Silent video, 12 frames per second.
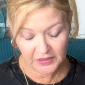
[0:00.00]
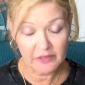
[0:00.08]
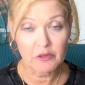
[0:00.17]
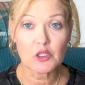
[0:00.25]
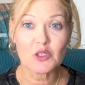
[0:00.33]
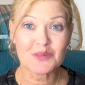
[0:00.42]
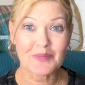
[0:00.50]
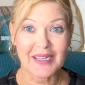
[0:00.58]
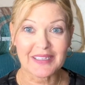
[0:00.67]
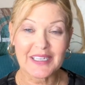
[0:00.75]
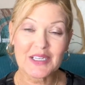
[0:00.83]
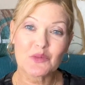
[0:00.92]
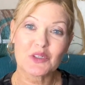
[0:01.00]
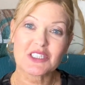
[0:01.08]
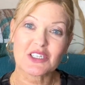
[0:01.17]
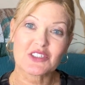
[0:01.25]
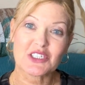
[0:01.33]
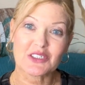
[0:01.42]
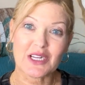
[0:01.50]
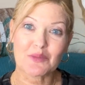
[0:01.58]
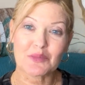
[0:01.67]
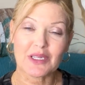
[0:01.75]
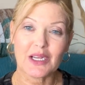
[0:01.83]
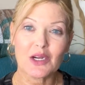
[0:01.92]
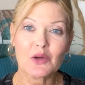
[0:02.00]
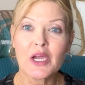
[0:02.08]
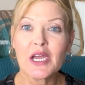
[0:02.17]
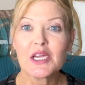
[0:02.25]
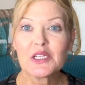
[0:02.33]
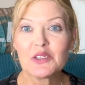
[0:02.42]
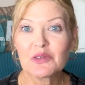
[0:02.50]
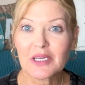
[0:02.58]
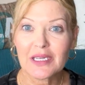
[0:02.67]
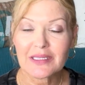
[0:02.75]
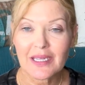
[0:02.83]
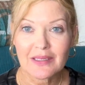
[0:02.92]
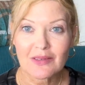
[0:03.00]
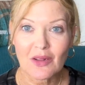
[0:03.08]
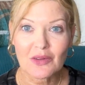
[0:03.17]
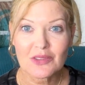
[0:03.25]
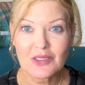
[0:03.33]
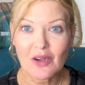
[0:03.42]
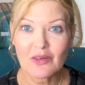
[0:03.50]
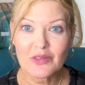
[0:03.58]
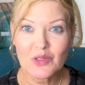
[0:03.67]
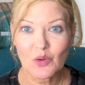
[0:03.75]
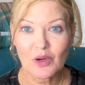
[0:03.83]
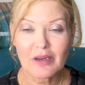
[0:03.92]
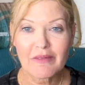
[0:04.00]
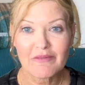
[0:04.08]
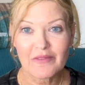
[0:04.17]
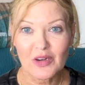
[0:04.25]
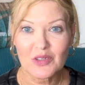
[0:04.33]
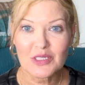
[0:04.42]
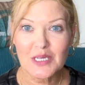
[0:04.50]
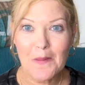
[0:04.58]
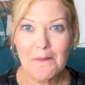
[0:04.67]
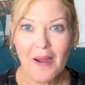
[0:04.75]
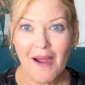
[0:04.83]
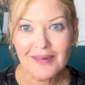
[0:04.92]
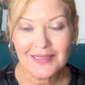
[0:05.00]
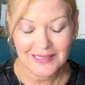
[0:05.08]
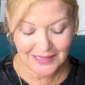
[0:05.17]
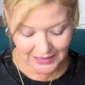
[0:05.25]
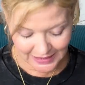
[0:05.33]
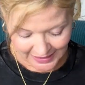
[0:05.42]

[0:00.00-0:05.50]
if you use my link, which I'll share down below, you can get $10 off your first box.